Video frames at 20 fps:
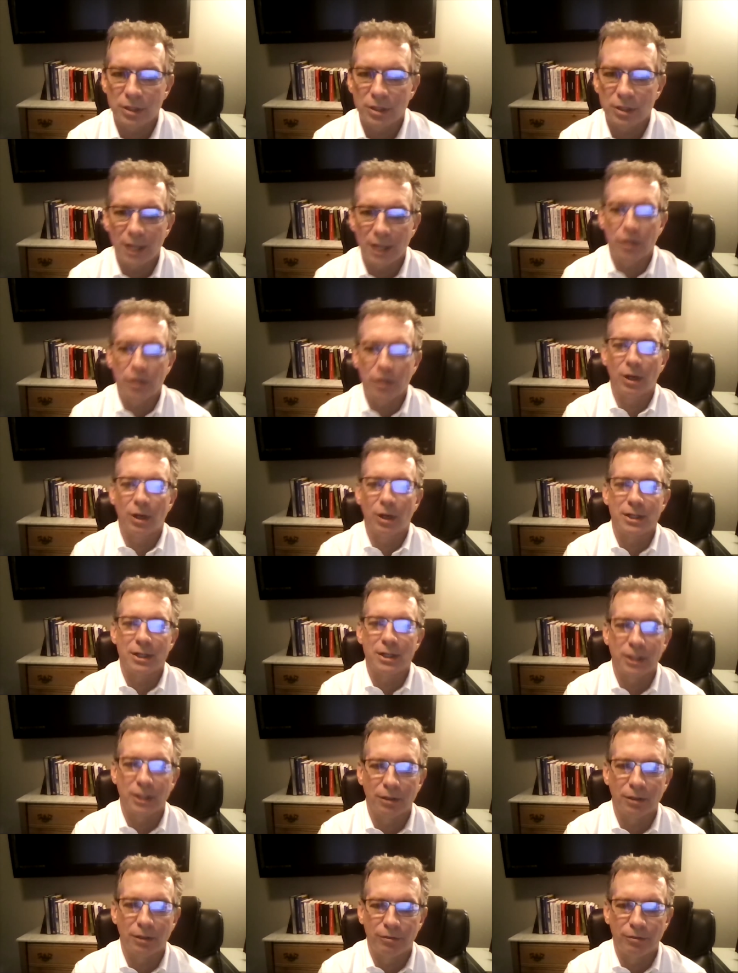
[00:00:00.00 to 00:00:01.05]
take your
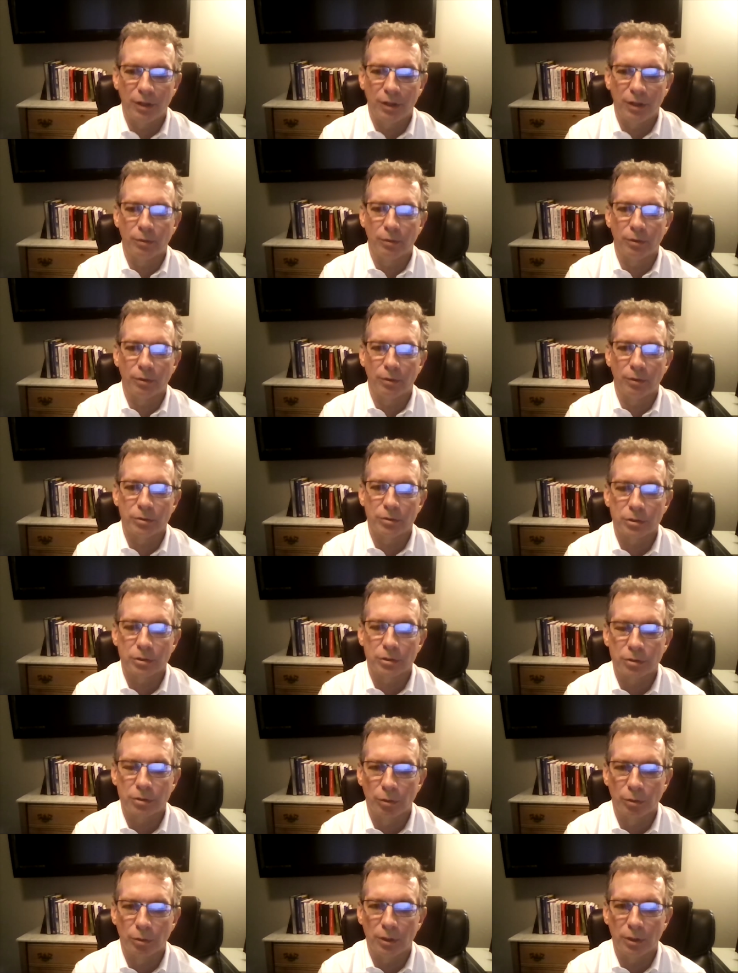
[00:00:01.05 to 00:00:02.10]
idea. And
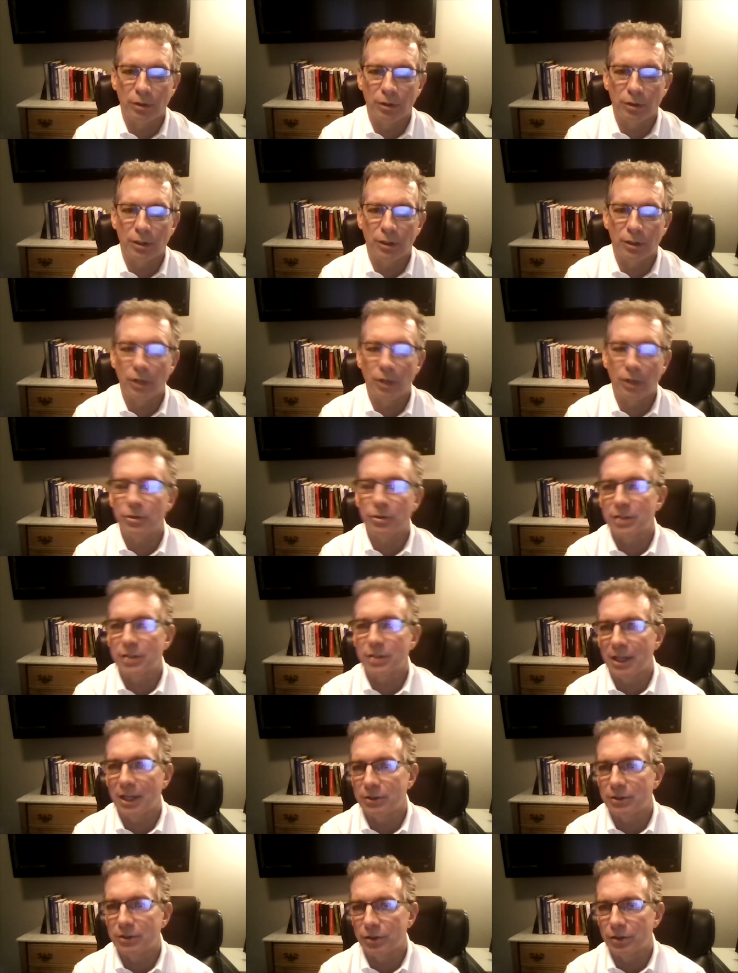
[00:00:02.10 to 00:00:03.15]
so here in the
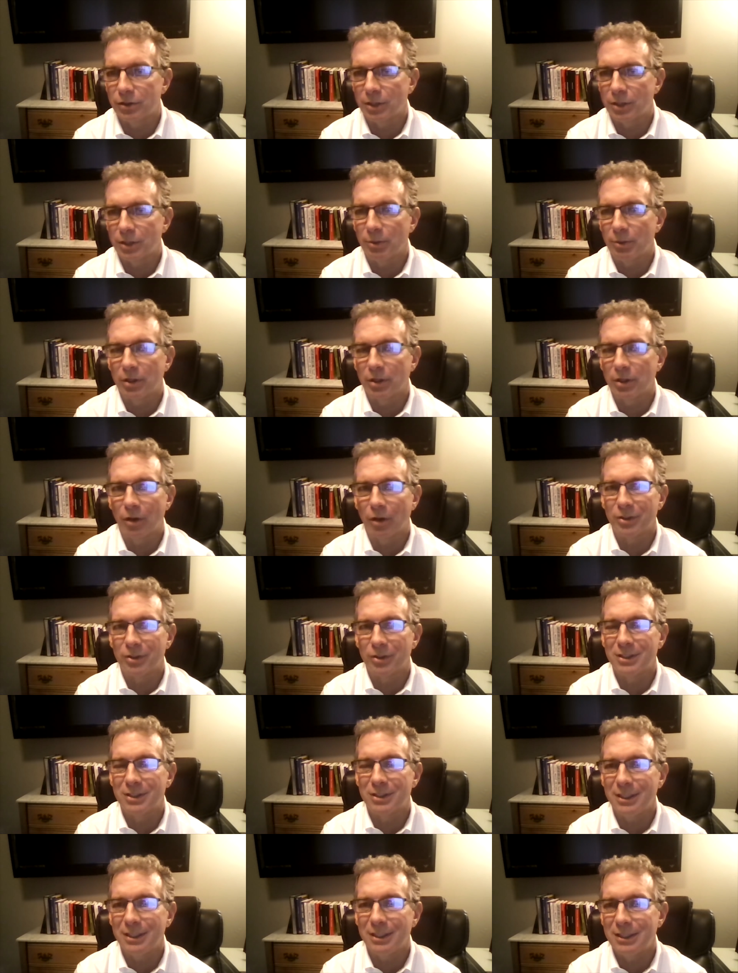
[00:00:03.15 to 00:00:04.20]
States, there's something called the
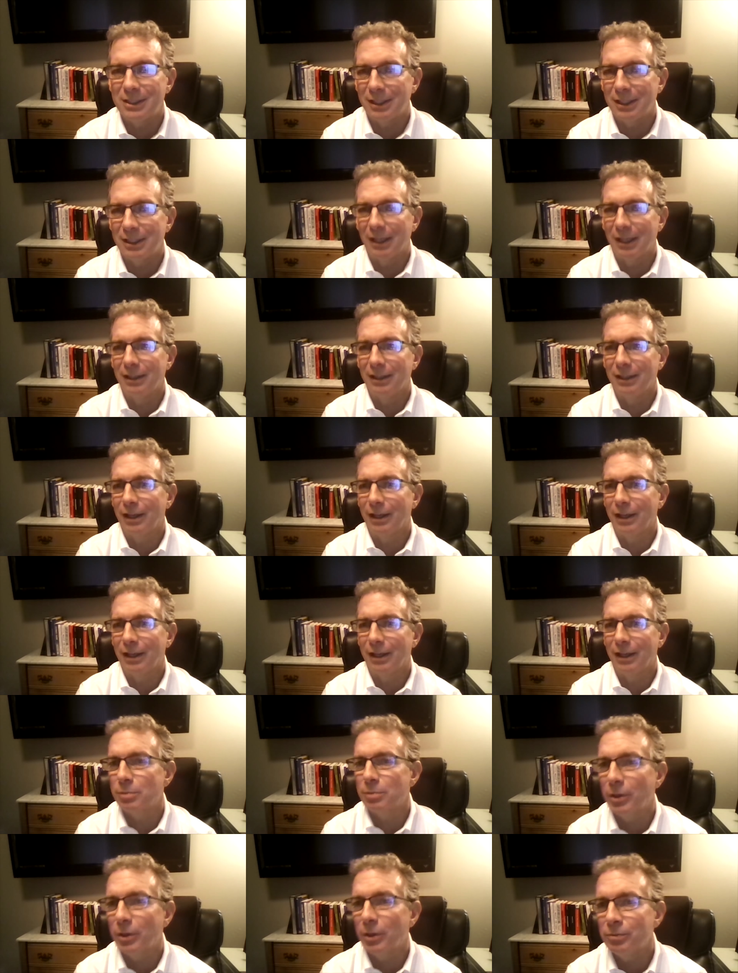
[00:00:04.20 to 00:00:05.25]
CTA
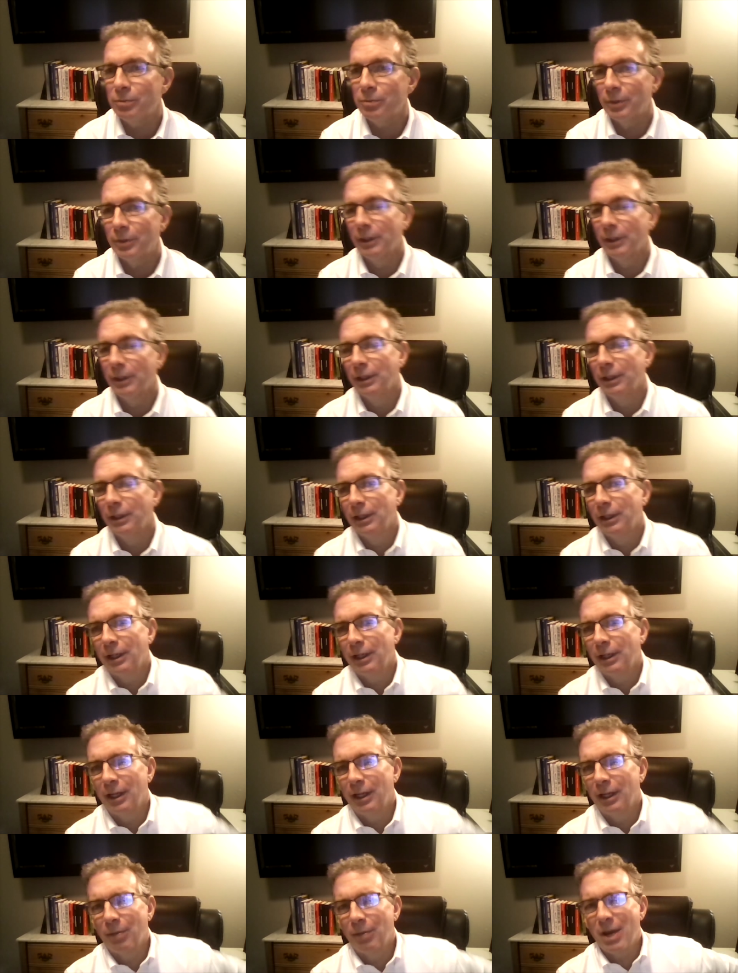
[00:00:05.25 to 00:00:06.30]
Expo.
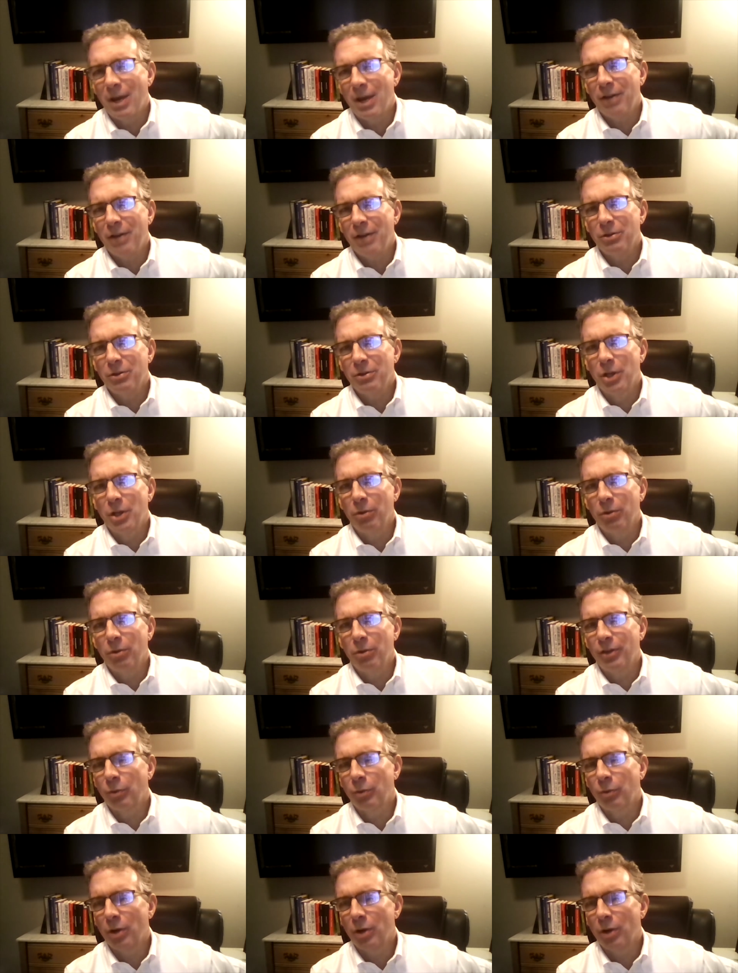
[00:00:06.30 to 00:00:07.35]
I don't know if they
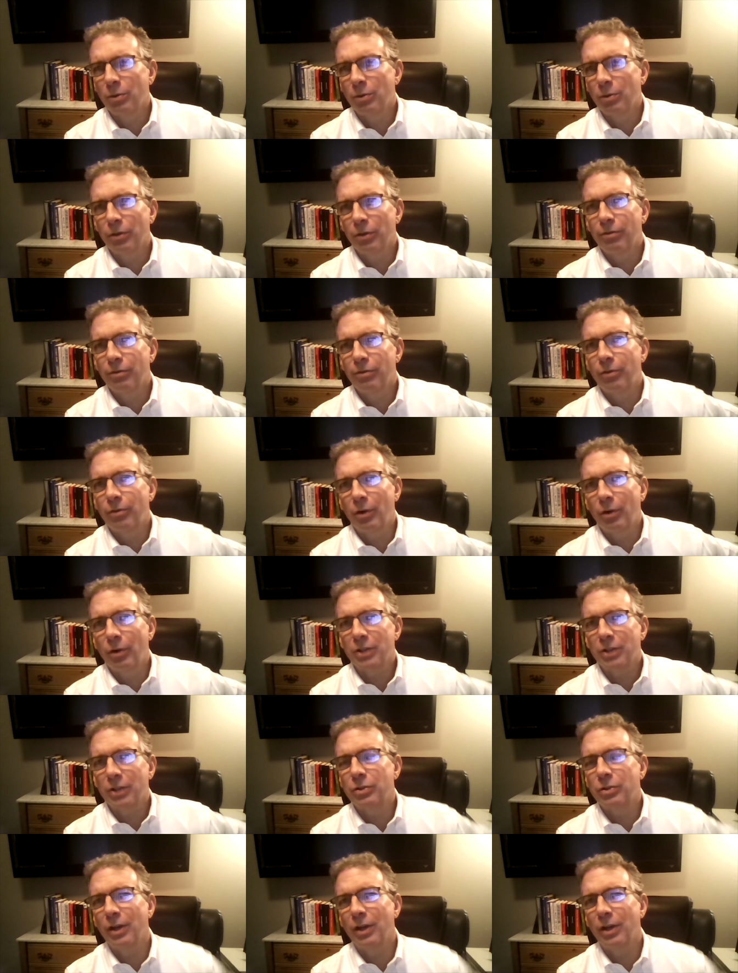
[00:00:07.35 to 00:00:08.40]
work with Forex
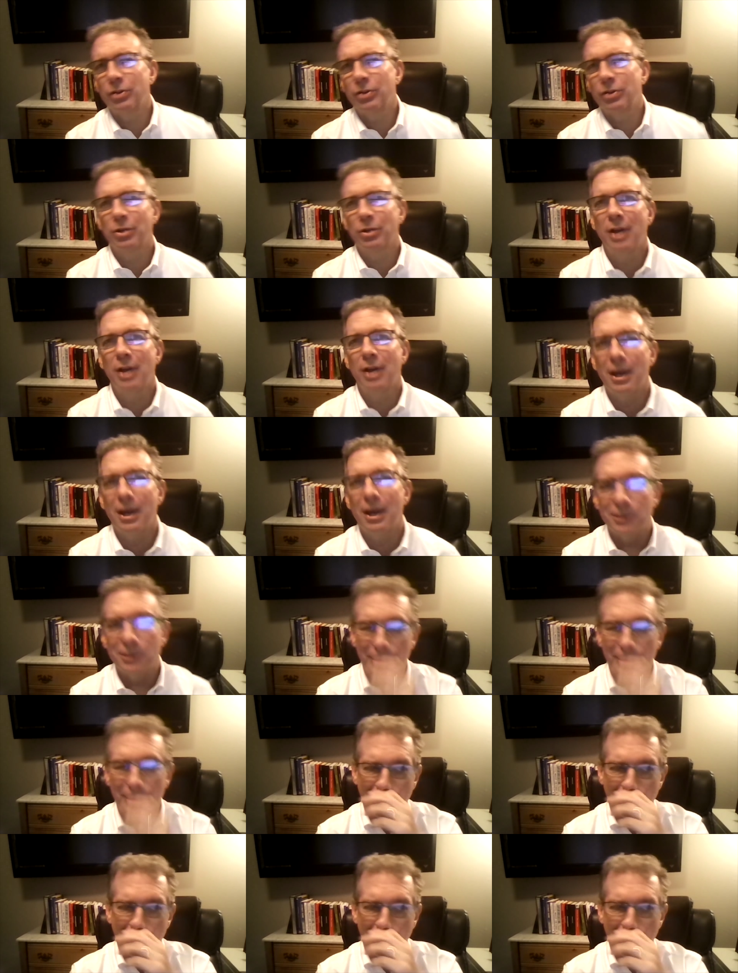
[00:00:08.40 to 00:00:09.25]
traders or not.